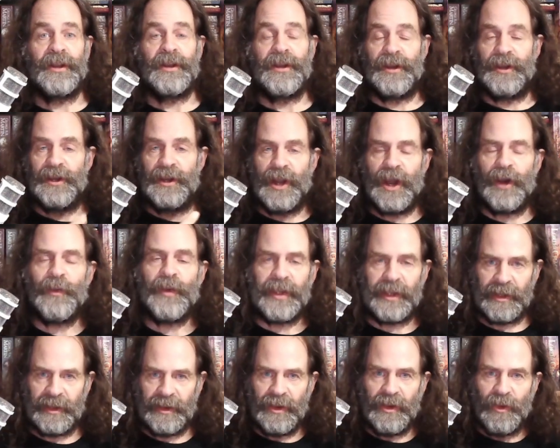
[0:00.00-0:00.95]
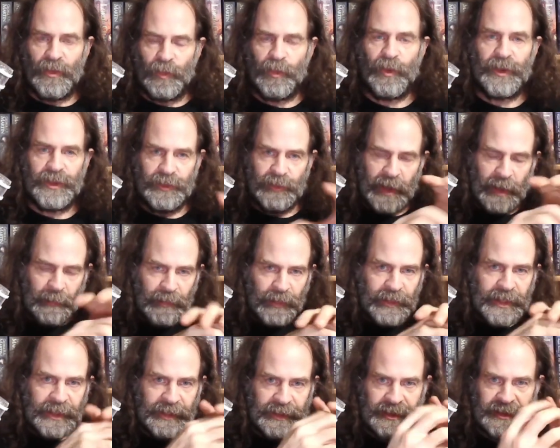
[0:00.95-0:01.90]
knowing what you are
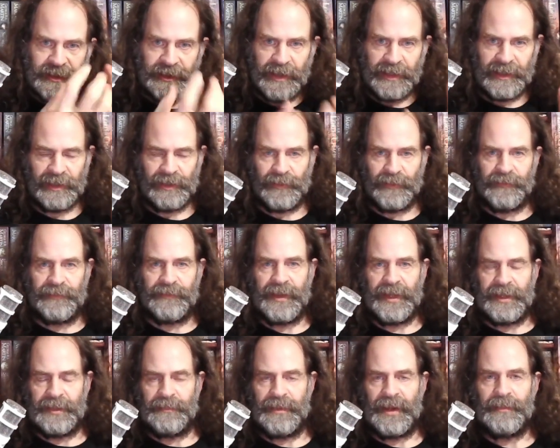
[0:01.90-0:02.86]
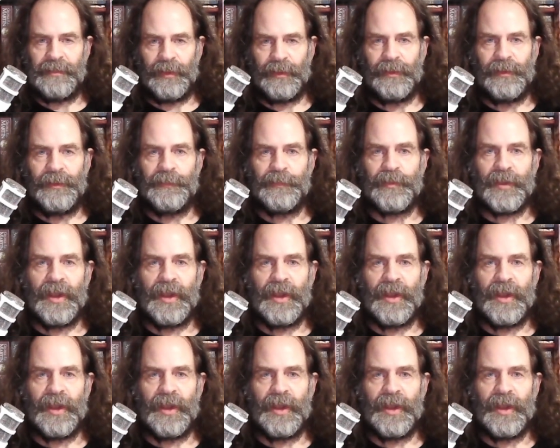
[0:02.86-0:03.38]
putting inside a little fatty bubble,